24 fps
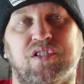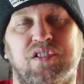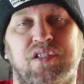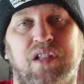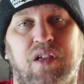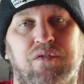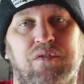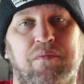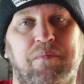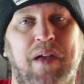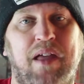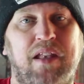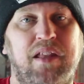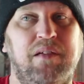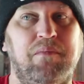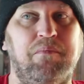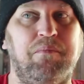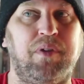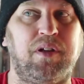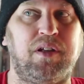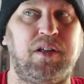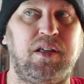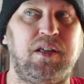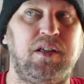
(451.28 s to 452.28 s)
has never met him,
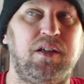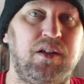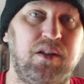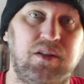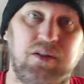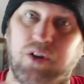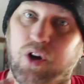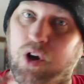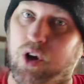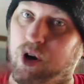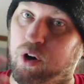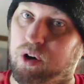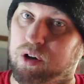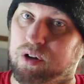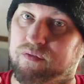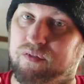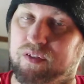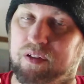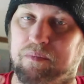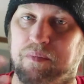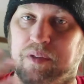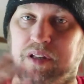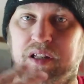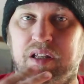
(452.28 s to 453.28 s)
but he had heard of
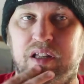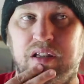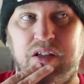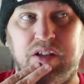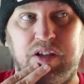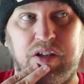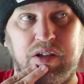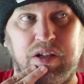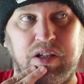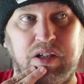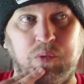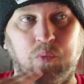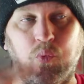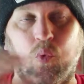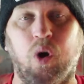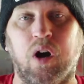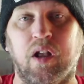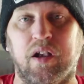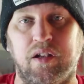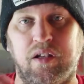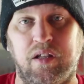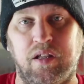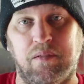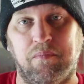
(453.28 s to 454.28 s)
him, and he
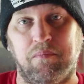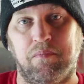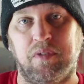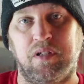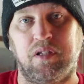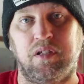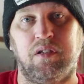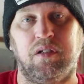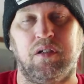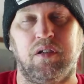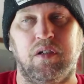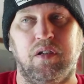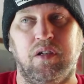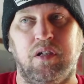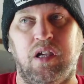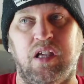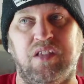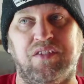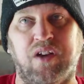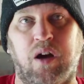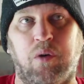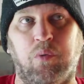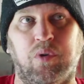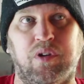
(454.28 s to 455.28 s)
wanted him. He
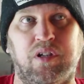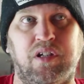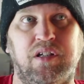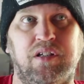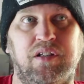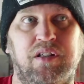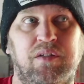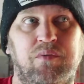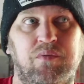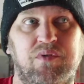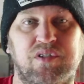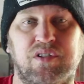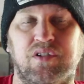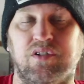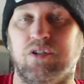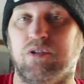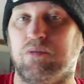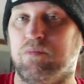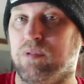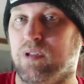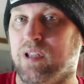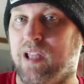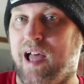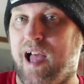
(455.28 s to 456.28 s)
thought what he did was a
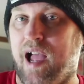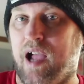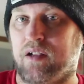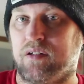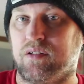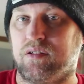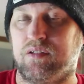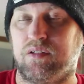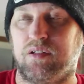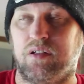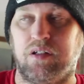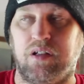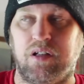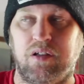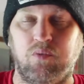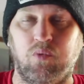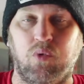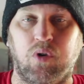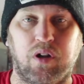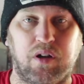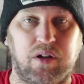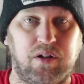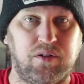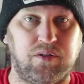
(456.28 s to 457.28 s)
noble act, and he
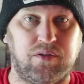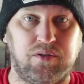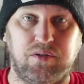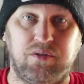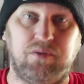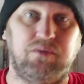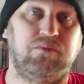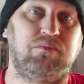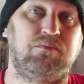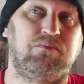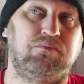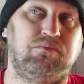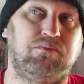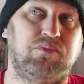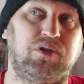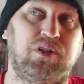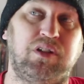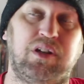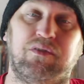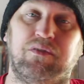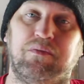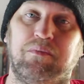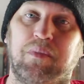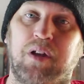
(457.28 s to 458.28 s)
wanted to
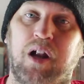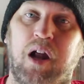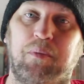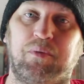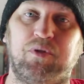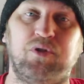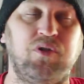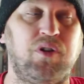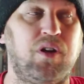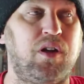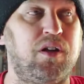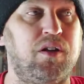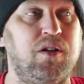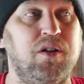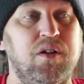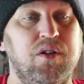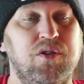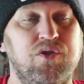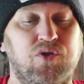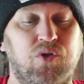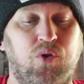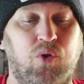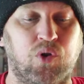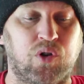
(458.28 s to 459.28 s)
give him an opportunity.
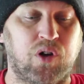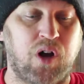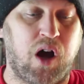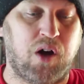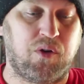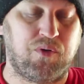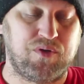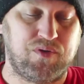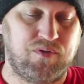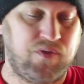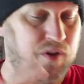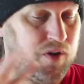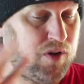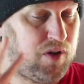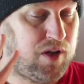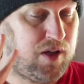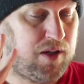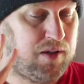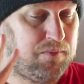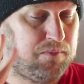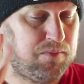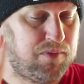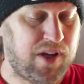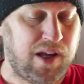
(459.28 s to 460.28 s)
So Ornhawk was
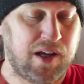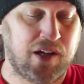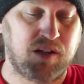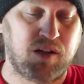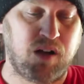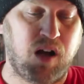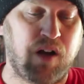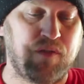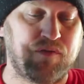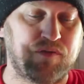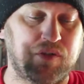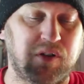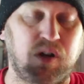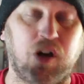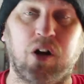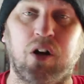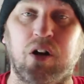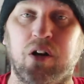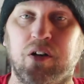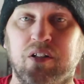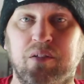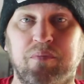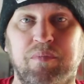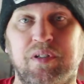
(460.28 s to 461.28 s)
very taken off
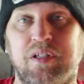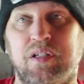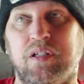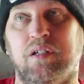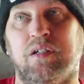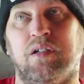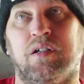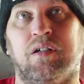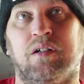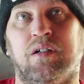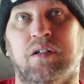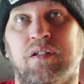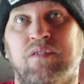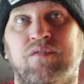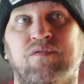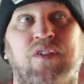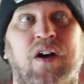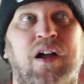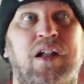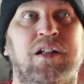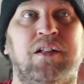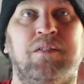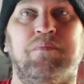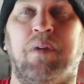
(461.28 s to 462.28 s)
guard to be
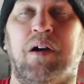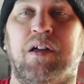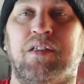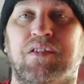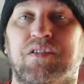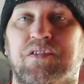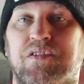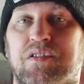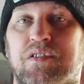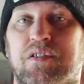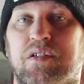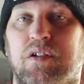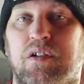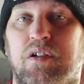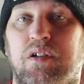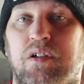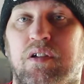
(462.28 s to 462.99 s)
invited by this